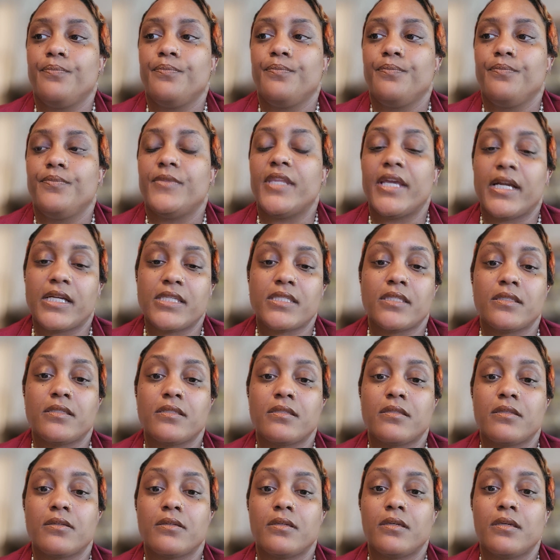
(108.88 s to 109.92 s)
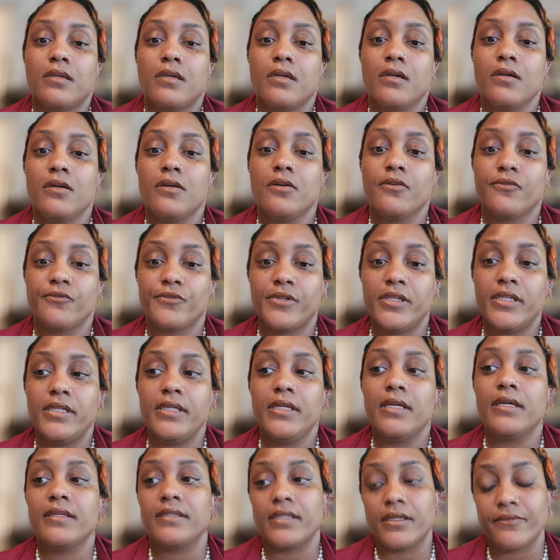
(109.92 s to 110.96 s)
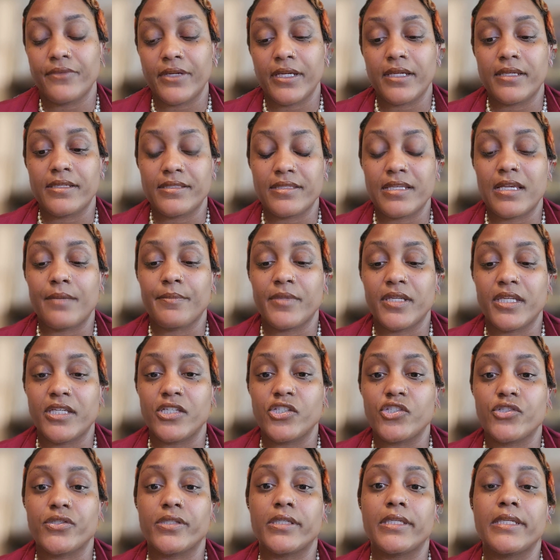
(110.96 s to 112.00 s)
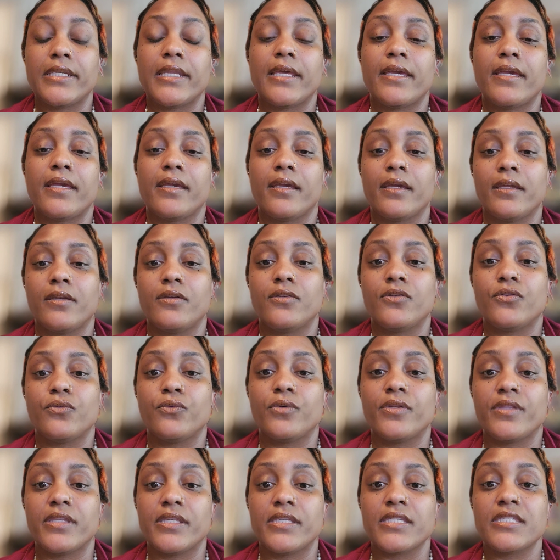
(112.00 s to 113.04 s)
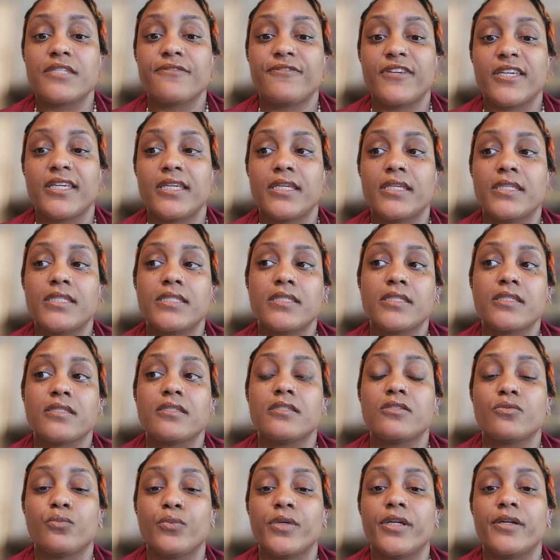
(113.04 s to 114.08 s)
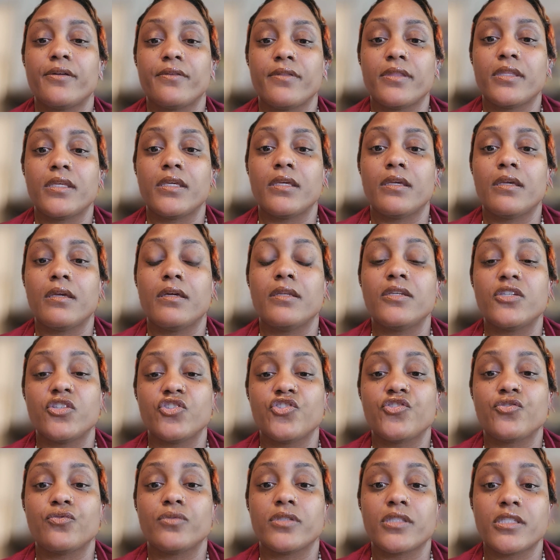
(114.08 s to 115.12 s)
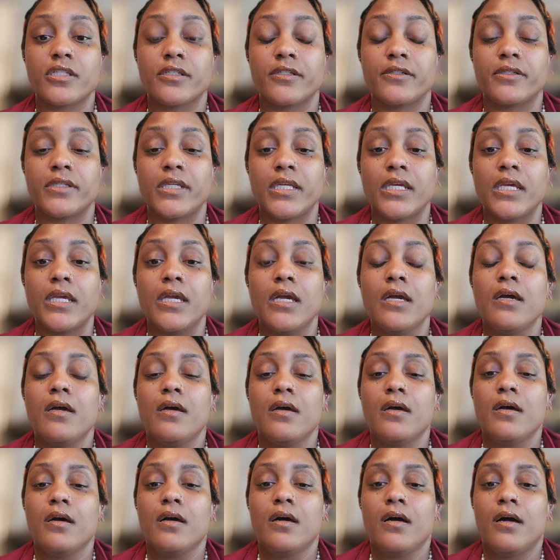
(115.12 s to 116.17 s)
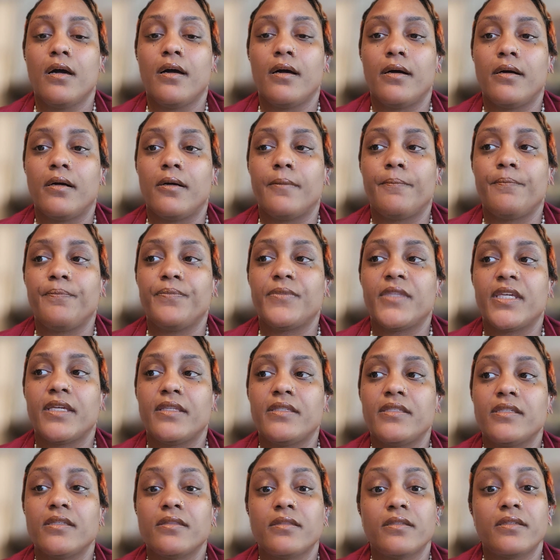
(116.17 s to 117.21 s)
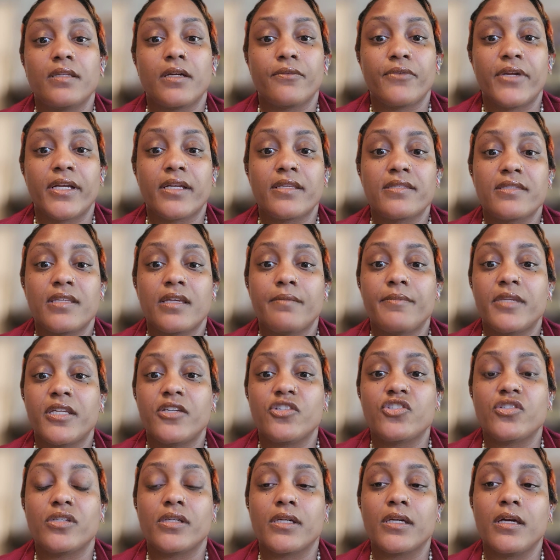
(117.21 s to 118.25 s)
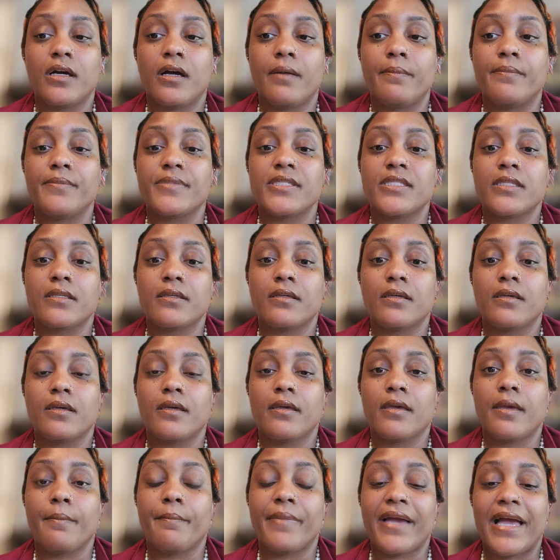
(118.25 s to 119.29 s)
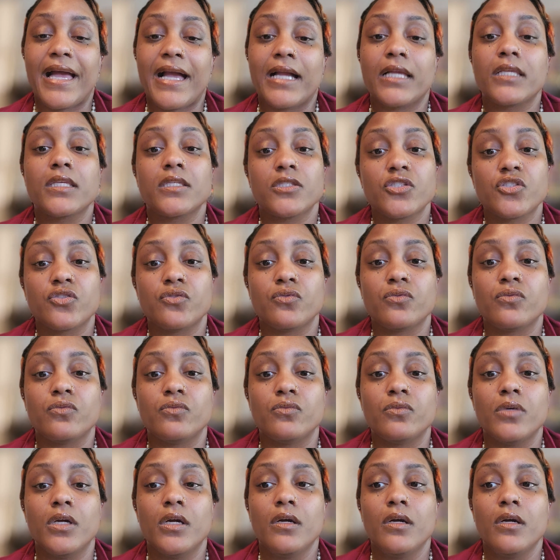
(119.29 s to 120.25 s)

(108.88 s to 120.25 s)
Next is the redirect examination, and during this phase, this is where the initial attorney that did the direct examination comes back to